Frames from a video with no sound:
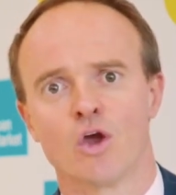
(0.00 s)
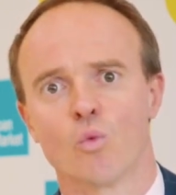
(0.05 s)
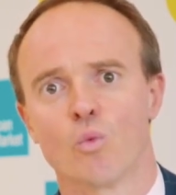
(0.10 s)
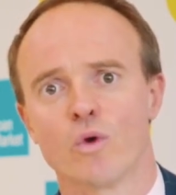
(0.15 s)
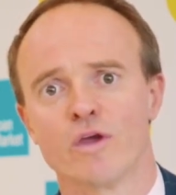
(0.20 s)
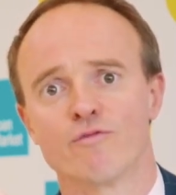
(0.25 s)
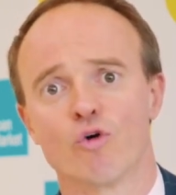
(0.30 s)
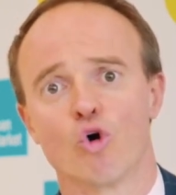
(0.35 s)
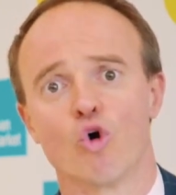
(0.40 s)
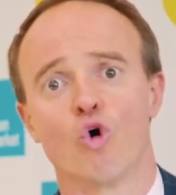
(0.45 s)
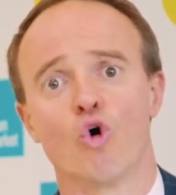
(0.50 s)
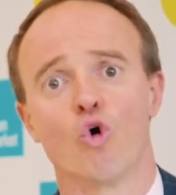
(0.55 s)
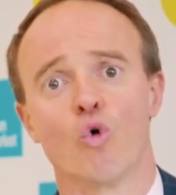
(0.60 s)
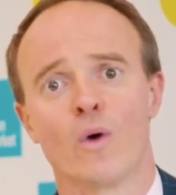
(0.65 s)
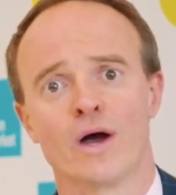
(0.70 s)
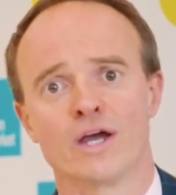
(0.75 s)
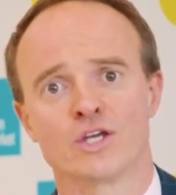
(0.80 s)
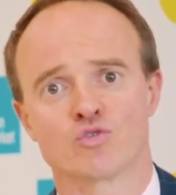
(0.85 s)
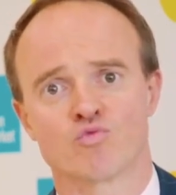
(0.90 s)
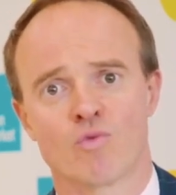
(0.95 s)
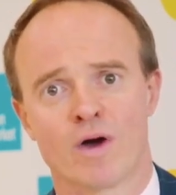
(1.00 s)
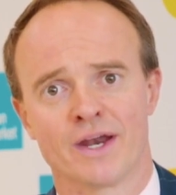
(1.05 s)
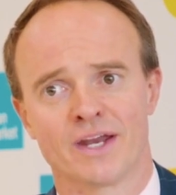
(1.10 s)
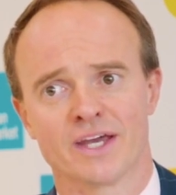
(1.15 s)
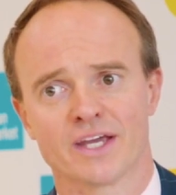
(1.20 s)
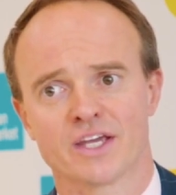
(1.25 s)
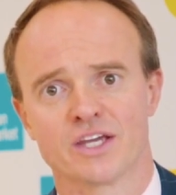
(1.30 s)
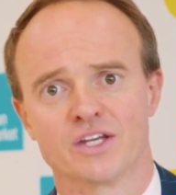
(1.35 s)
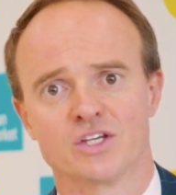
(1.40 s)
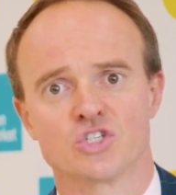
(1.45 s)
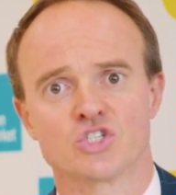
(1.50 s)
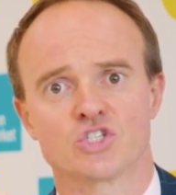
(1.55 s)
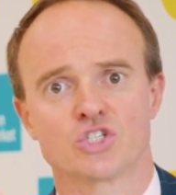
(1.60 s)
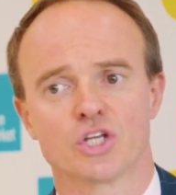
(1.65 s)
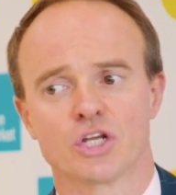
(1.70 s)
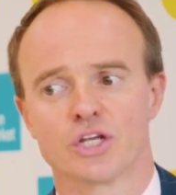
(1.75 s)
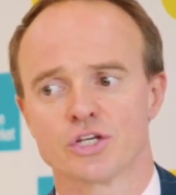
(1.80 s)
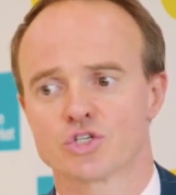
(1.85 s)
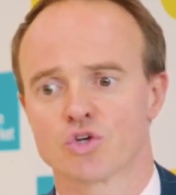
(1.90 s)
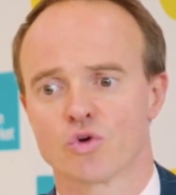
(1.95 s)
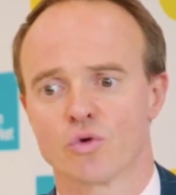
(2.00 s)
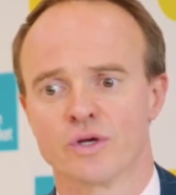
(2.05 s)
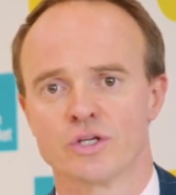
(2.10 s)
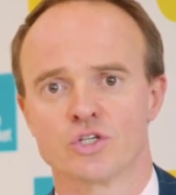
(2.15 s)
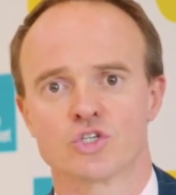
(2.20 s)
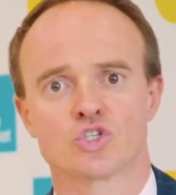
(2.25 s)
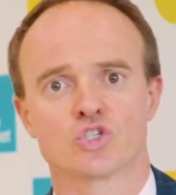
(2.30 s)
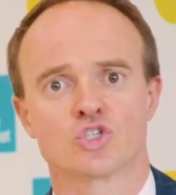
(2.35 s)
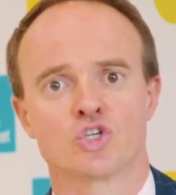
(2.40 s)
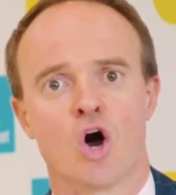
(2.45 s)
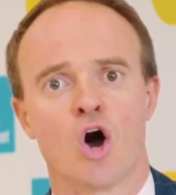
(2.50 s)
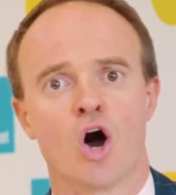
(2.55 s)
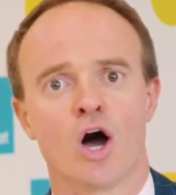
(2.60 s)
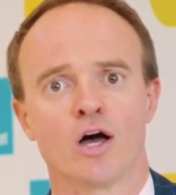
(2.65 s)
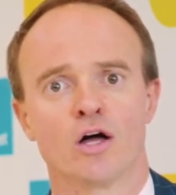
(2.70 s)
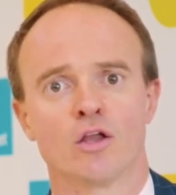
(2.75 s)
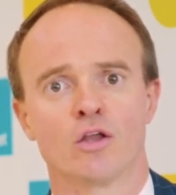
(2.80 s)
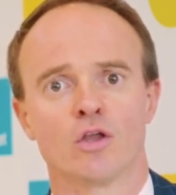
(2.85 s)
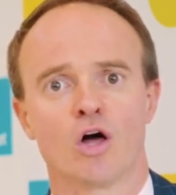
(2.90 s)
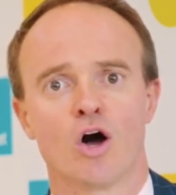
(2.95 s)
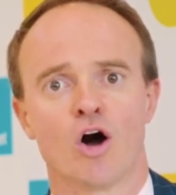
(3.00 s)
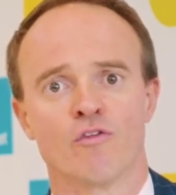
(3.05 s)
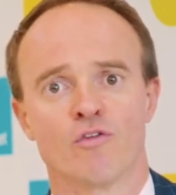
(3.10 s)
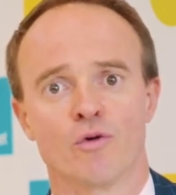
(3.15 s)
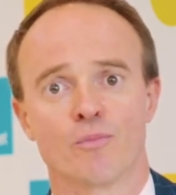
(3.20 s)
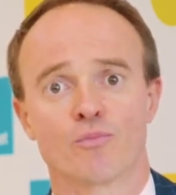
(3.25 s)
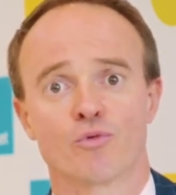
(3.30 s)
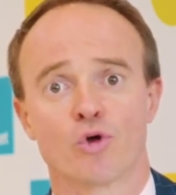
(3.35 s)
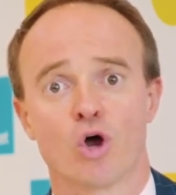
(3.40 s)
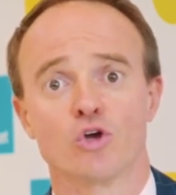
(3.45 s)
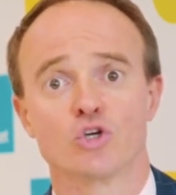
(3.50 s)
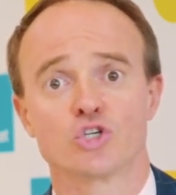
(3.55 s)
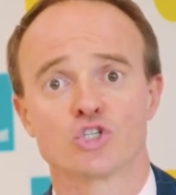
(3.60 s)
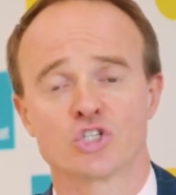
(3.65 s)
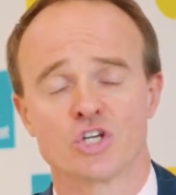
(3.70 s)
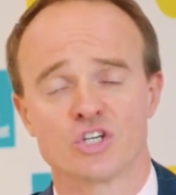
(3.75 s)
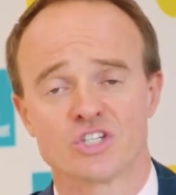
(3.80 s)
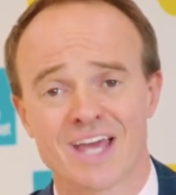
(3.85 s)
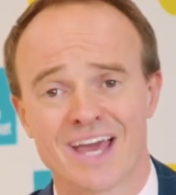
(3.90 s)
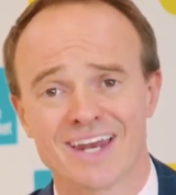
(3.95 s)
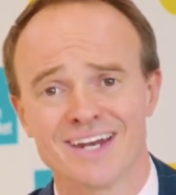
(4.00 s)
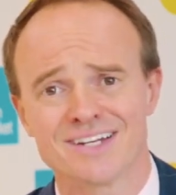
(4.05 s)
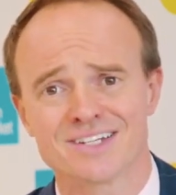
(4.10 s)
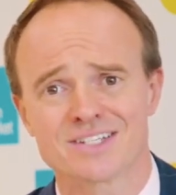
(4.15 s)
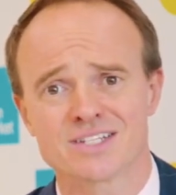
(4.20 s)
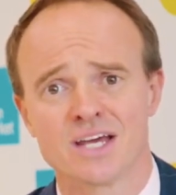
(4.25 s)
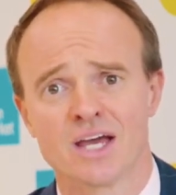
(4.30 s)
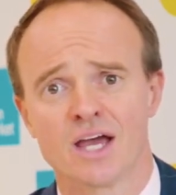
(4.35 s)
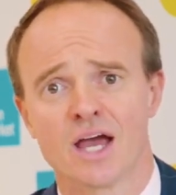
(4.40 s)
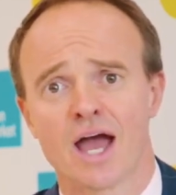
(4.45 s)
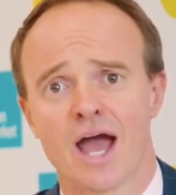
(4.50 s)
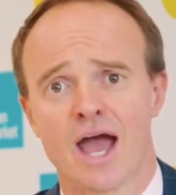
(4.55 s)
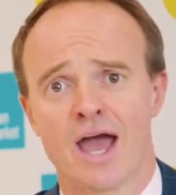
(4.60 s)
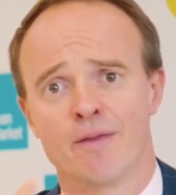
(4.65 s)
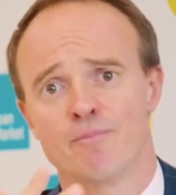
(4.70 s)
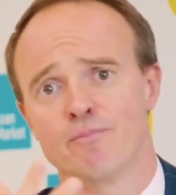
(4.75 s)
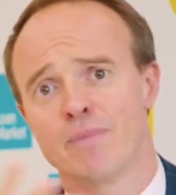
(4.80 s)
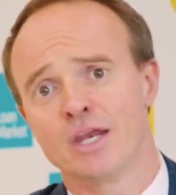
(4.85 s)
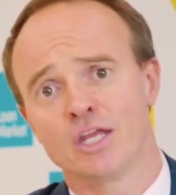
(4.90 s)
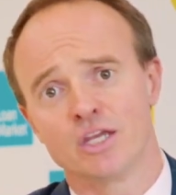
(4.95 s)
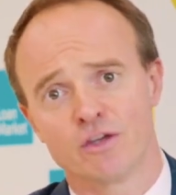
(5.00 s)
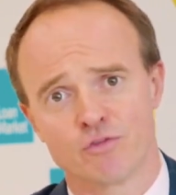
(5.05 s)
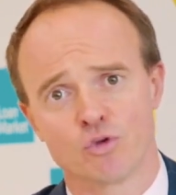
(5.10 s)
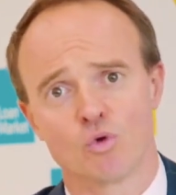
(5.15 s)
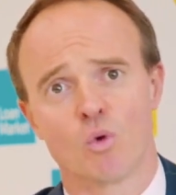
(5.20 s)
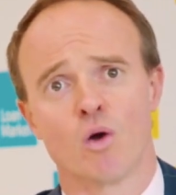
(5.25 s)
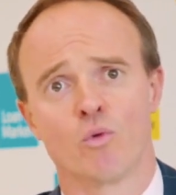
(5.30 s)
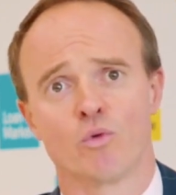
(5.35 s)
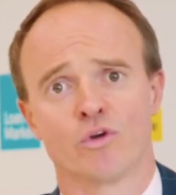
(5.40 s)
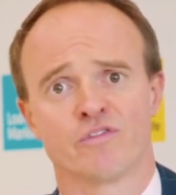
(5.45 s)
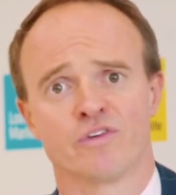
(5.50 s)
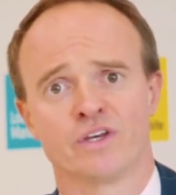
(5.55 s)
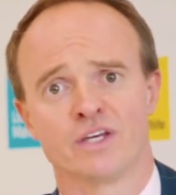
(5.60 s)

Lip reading: We've always run a conciliatory style of approach to tenants, and many of you I would have